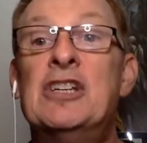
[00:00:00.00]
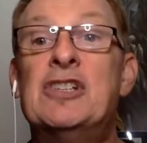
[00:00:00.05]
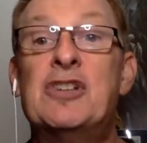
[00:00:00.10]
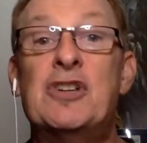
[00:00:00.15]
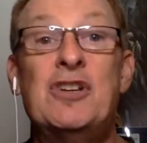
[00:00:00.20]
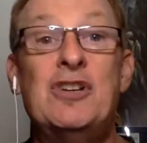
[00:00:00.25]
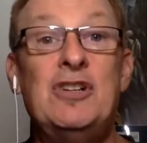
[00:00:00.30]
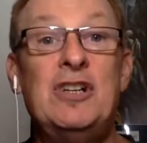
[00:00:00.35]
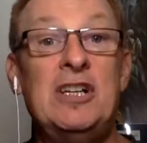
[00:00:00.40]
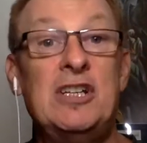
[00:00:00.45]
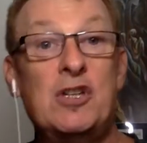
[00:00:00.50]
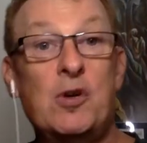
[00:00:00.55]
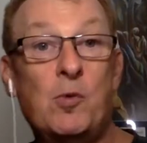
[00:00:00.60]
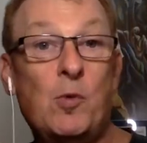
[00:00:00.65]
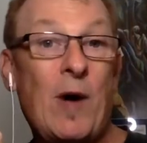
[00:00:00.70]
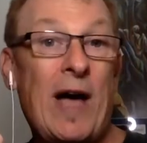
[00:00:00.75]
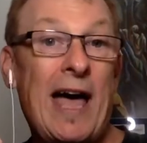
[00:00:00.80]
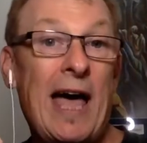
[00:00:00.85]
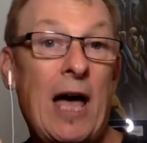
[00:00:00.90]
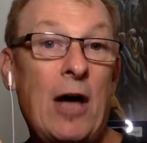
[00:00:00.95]
So you need
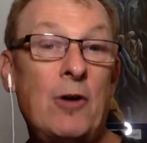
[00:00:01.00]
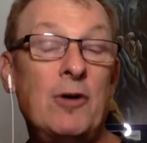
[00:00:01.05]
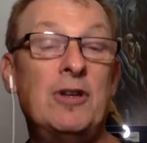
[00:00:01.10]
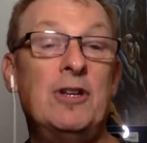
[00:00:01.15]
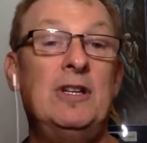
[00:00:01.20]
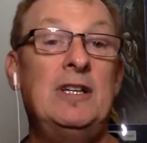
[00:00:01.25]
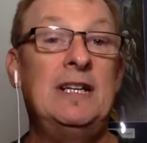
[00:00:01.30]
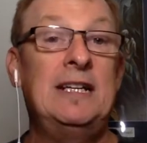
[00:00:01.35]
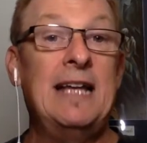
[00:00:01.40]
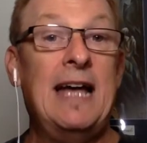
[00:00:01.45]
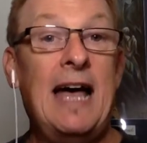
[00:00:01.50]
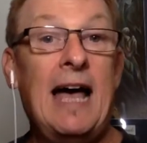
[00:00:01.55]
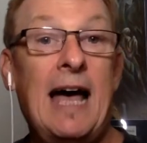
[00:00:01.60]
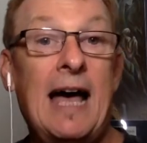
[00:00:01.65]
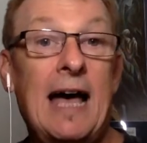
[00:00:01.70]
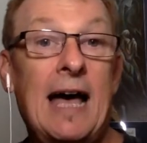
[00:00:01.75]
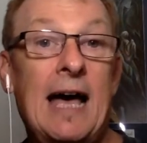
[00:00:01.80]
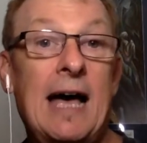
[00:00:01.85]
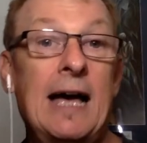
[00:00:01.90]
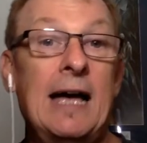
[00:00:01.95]
to wow, you need to
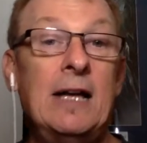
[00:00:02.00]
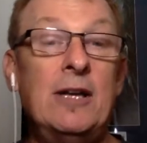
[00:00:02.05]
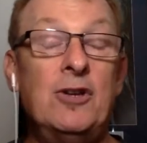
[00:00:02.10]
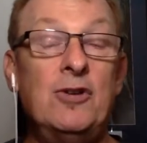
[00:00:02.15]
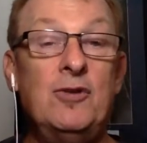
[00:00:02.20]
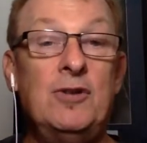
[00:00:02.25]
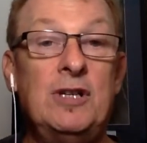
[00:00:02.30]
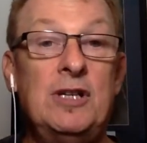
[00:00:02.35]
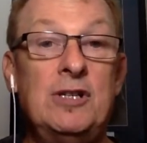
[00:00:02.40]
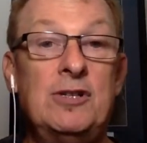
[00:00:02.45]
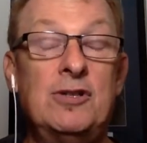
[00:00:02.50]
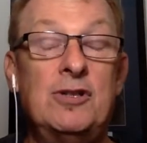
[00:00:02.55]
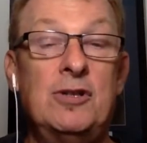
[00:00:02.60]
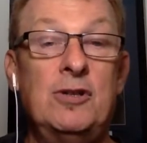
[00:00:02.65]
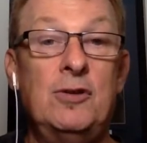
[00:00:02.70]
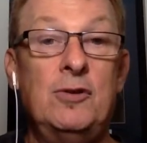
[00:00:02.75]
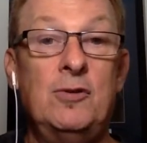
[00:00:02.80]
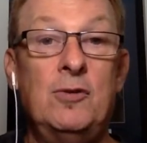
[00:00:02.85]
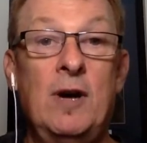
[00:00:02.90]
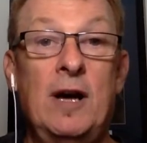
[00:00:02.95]
haha, you need
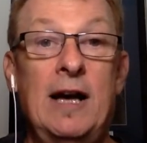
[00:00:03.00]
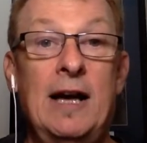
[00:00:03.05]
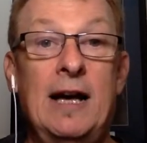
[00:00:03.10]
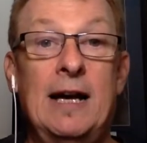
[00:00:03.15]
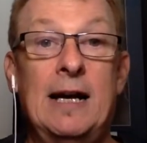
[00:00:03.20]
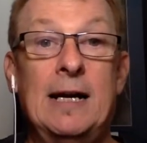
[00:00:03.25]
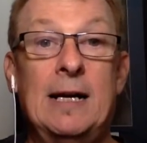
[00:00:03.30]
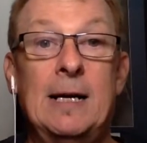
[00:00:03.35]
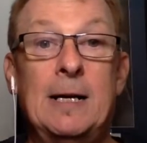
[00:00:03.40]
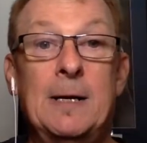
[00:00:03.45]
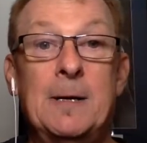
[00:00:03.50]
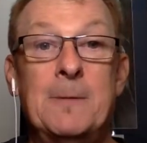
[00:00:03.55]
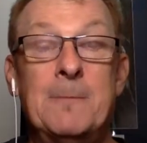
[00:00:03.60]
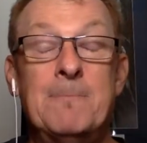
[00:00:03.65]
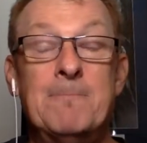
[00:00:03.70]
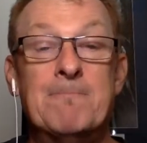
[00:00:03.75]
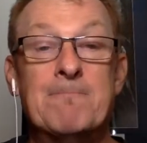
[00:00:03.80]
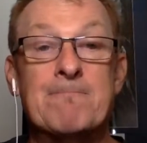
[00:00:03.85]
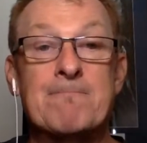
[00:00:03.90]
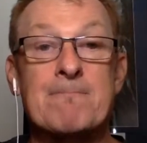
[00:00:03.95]
to
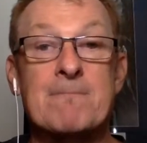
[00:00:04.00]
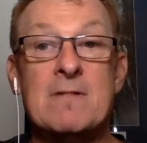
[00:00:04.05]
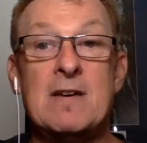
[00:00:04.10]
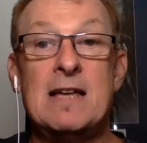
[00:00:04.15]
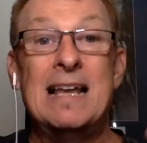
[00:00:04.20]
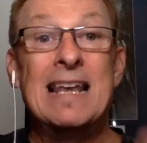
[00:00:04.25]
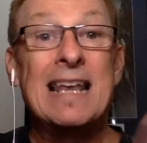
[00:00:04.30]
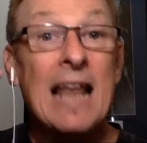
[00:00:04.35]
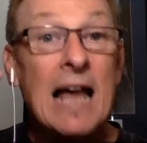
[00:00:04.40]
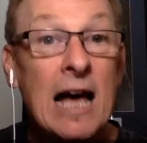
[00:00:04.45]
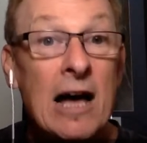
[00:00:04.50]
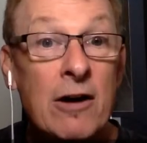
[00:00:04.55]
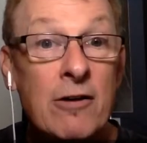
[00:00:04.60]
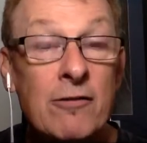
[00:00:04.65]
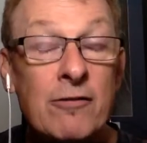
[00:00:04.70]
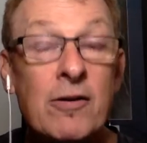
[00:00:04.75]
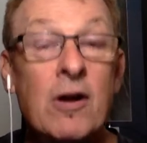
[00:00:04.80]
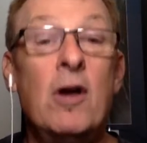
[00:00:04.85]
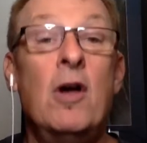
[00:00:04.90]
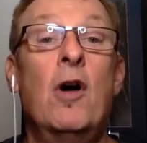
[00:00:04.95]
um,
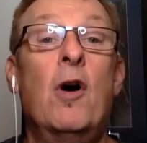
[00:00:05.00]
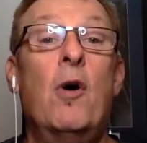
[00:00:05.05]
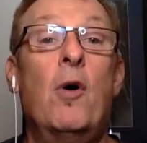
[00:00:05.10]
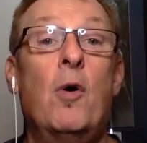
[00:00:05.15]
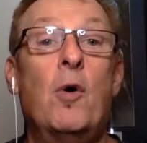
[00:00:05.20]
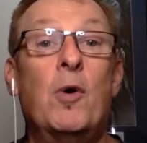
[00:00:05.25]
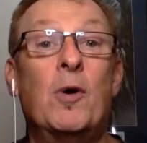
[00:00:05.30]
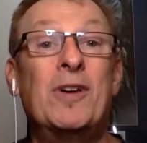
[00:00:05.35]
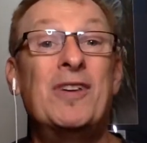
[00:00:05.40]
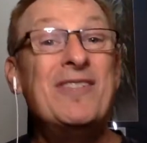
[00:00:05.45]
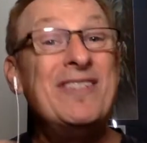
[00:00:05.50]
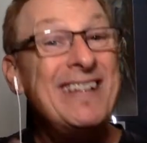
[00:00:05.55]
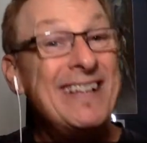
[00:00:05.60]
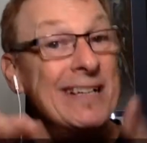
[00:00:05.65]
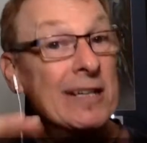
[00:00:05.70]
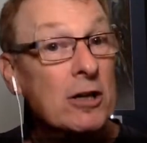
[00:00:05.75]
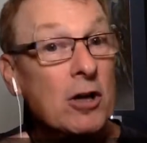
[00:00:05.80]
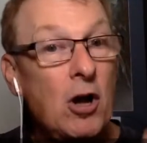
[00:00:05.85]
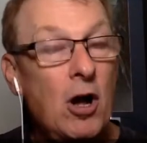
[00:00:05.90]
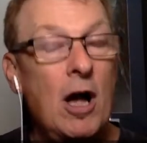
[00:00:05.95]
love, or you
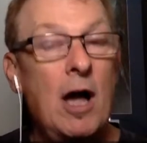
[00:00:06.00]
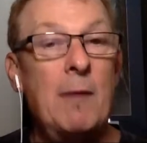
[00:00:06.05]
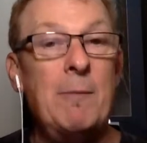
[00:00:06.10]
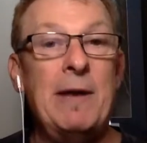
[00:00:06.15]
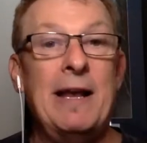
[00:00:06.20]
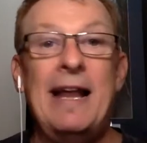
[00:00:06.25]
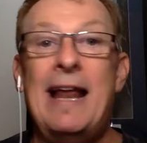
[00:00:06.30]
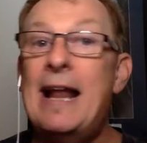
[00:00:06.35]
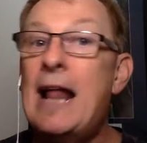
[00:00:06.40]
need to comment.